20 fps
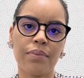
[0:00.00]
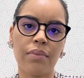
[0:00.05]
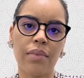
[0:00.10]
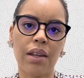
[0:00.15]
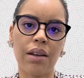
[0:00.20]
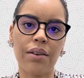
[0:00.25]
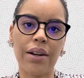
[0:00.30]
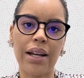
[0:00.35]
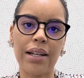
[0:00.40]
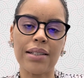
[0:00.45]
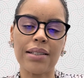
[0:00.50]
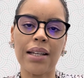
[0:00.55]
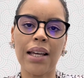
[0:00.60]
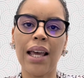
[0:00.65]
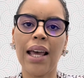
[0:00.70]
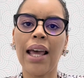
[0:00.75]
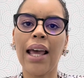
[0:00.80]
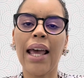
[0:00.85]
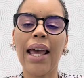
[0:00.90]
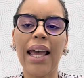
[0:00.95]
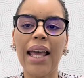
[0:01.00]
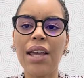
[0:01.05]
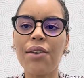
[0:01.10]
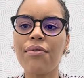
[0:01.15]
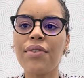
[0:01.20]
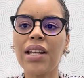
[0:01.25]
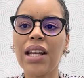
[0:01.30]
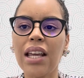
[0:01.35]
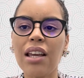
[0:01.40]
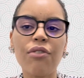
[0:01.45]
All right.
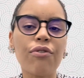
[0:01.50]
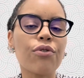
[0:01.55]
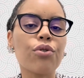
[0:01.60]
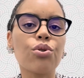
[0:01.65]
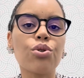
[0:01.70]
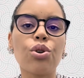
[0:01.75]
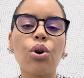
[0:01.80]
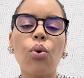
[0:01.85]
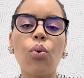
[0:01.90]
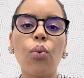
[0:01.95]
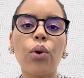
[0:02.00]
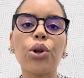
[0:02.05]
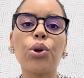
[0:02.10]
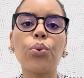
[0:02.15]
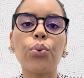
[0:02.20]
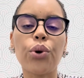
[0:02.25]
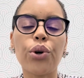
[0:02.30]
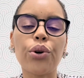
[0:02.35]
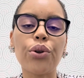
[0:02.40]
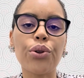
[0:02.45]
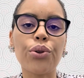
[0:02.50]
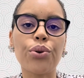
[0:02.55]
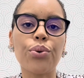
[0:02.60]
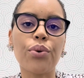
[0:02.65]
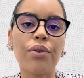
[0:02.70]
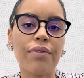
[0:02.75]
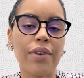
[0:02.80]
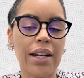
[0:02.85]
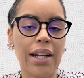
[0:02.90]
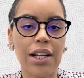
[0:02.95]
Even if you don't want to work through a
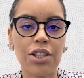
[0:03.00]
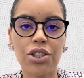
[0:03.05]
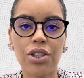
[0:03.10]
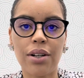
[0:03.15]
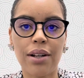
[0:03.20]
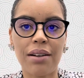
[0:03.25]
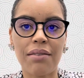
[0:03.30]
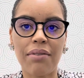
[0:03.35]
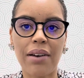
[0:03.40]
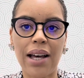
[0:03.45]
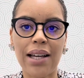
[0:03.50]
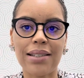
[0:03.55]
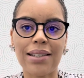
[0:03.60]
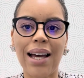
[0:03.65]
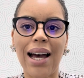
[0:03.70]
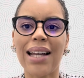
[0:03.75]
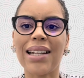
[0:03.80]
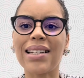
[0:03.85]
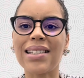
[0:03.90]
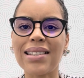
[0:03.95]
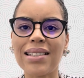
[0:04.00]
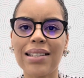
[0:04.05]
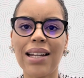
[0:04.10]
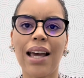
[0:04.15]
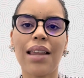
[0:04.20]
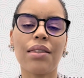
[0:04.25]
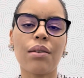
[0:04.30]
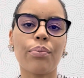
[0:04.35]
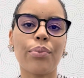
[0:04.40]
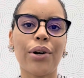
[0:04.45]
financial advisor,
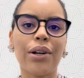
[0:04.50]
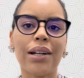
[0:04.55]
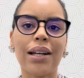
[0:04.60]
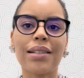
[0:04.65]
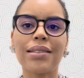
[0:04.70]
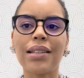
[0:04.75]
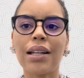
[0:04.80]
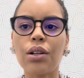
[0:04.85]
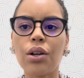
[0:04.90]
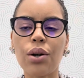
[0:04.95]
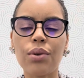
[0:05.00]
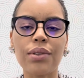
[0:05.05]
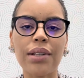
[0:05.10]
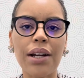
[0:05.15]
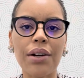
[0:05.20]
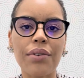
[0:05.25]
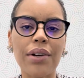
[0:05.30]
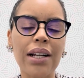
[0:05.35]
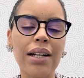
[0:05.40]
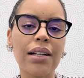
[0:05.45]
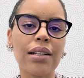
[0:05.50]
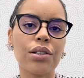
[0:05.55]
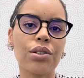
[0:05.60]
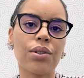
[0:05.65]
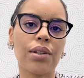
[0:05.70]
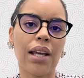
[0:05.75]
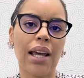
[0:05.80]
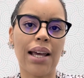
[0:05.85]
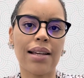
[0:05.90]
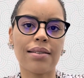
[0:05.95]
understand the products and go directly to
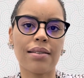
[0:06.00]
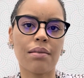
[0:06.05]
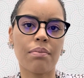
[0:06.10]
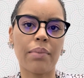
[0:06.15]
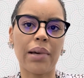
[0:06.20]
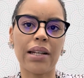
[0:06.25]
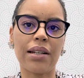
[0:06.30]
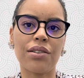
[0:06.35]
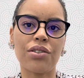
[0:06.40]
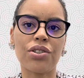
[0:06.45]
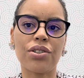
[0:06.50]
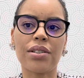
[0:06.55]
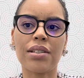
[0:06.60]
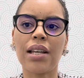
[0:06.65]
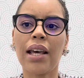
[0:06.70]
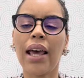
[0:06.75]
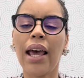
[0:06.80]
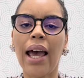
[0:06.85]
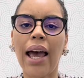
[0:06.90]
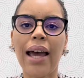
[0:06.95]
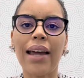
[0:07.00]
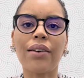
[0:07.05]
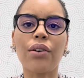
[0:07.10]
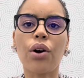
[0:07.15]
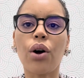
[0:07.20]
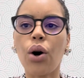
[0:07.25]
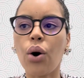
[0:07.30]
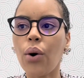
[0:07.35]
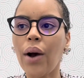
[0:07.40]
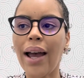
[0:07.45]
the asset managers and
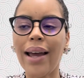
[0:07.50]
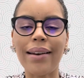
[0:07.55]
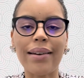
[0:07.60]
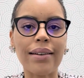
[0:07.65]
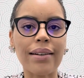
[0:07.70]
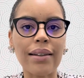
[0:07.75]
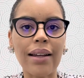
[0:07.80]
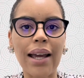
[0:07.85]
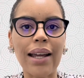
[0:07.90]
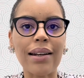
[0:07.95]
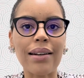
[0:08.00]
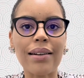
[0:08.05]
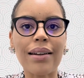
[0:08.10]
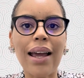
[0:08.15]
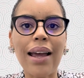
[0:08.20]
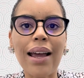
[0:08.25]
go and